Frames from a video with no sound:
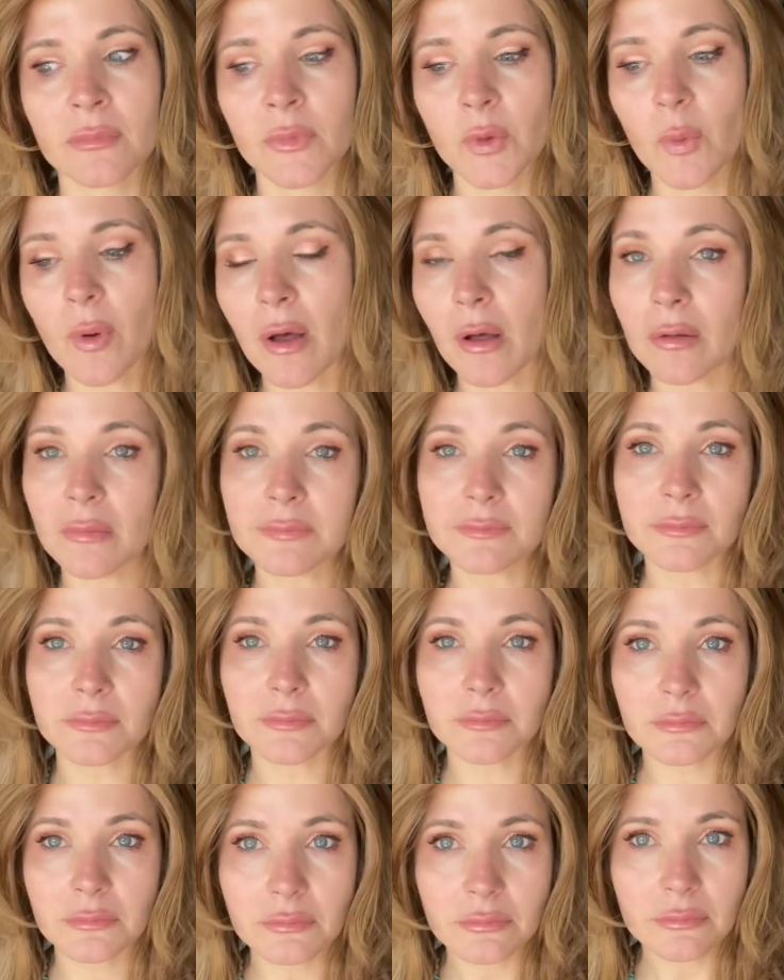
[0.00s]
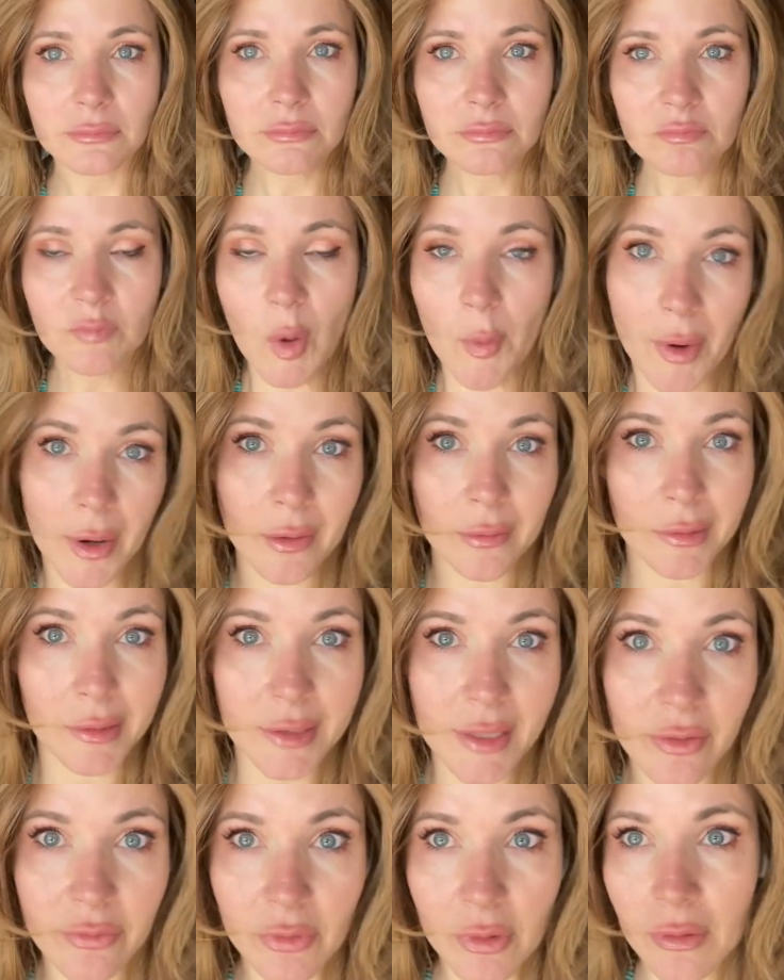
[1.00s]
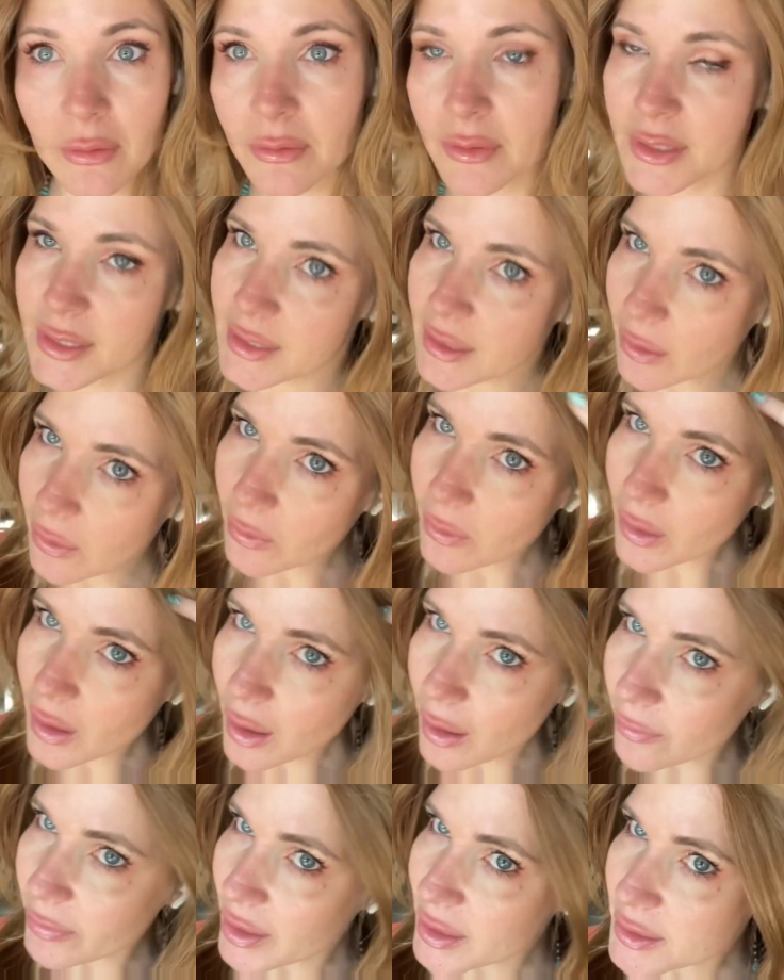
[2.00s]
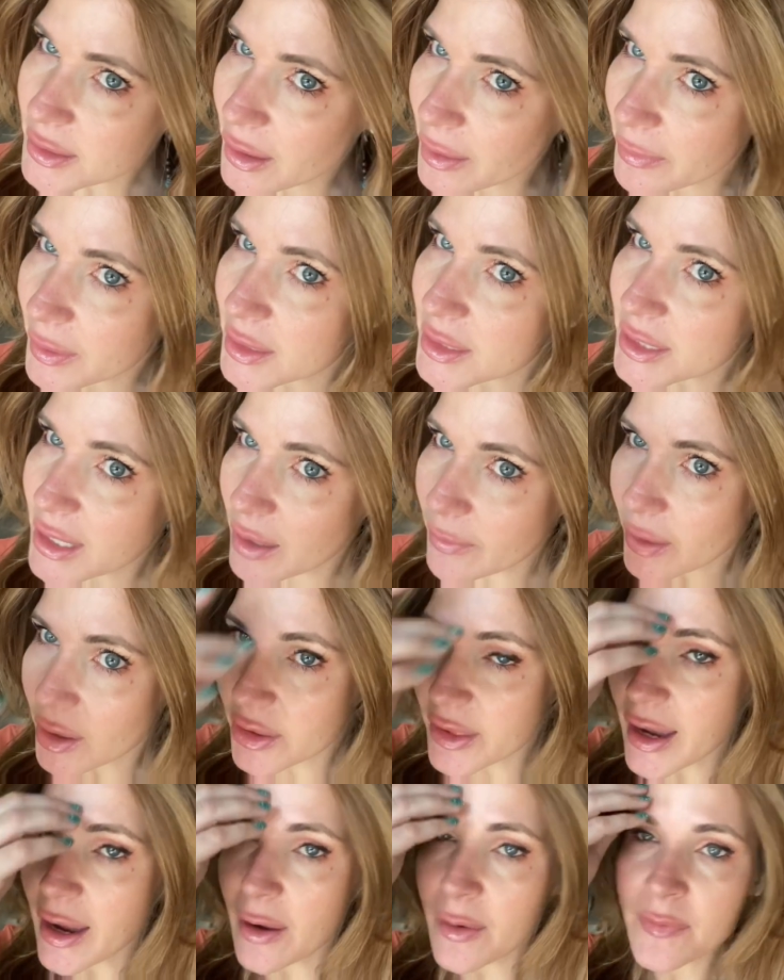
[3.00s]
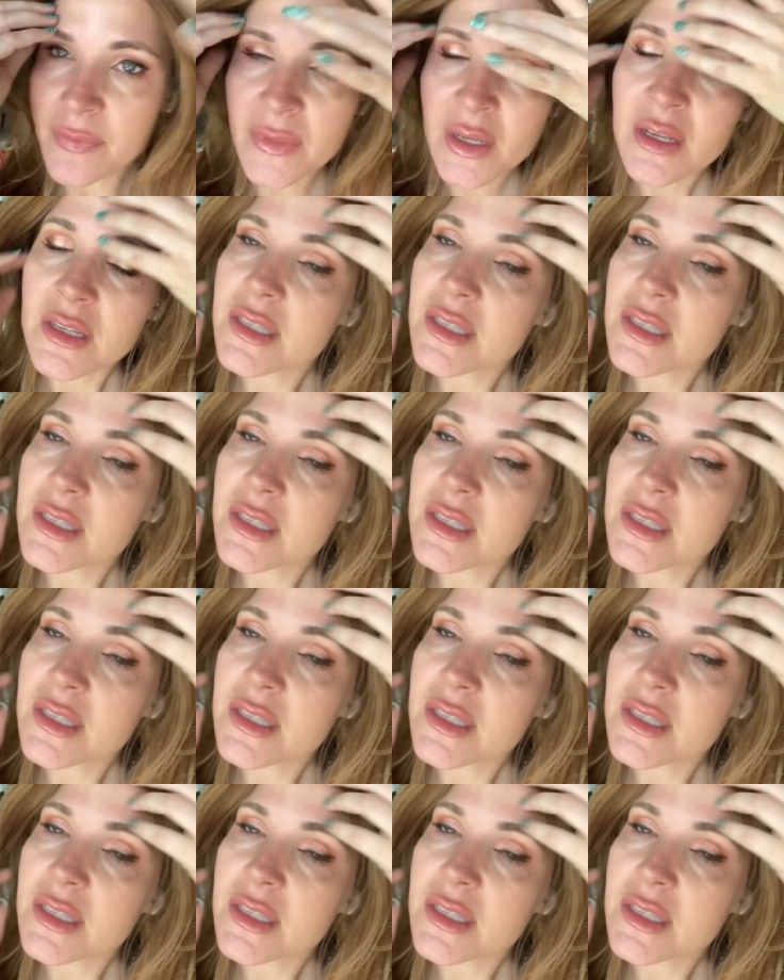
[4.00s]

Well, apparently several. So that's all I'm gonna say about that.